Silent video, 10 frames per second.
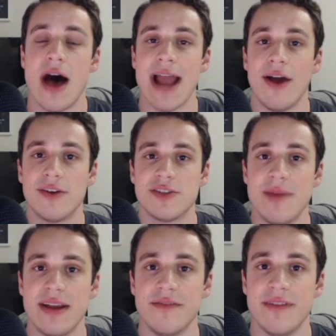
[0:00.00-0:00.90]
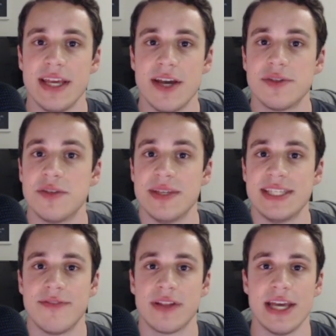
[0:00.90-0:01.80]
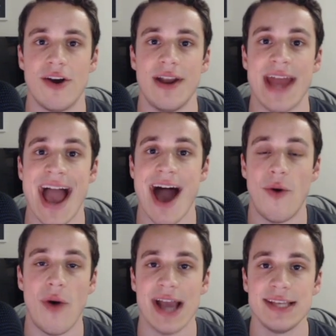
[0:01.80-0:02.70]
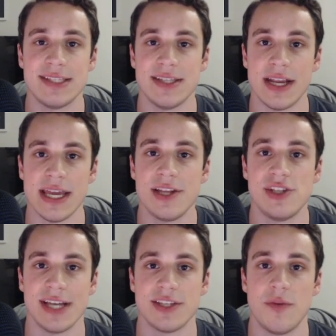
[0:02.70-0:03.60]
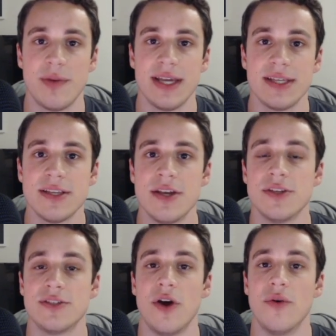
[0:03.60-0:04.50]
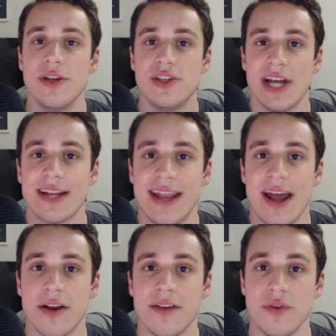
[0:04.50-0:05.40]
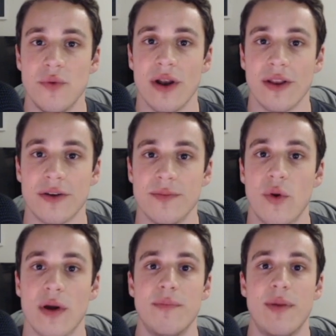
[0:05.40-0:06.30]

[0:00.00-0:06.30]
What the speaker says: I also made a video specifically on how I study chess openings, so check that out if you want to learn more.